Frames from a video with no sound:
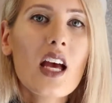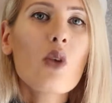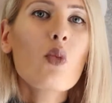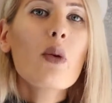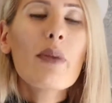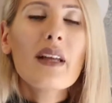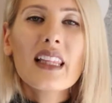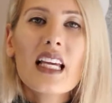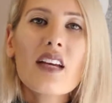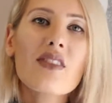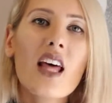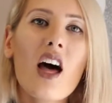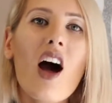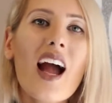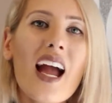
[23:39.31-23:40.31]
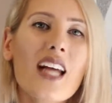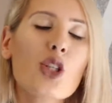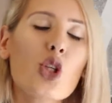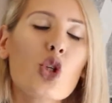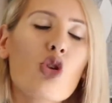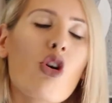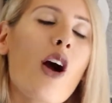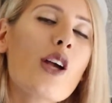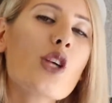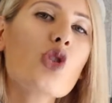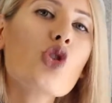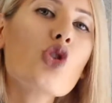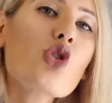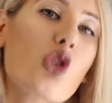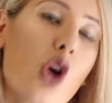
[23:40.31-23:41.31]
We believed that I had to try
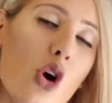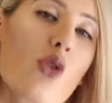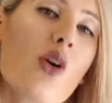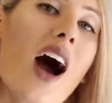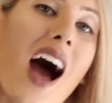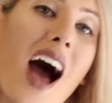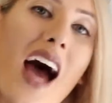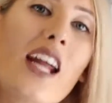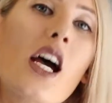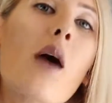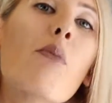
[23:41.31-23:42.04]
so hard,